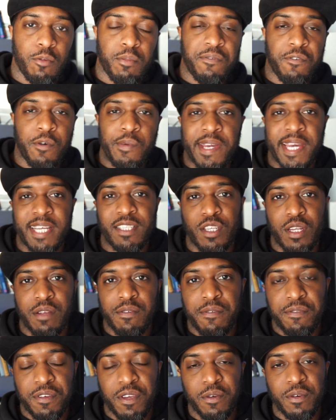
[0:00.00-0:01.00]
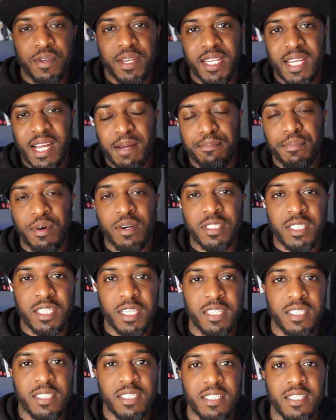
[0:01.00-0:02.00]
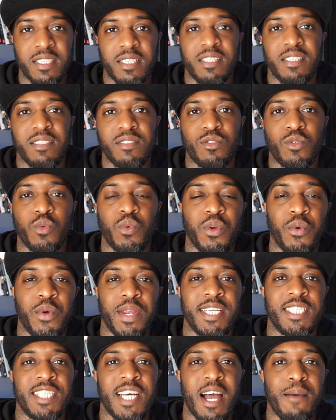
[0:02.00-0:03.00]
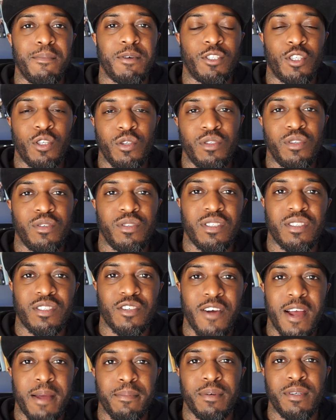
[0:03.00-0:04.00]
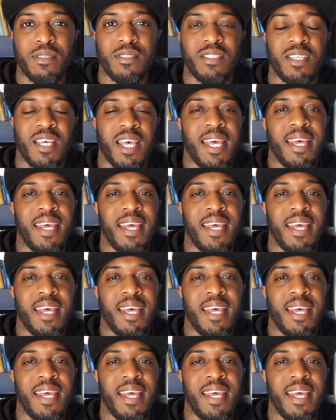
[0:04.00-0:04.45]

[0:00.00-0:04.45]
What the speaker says: before we get into the review and the unboxing, just want to quickly shout out my two new subscribers,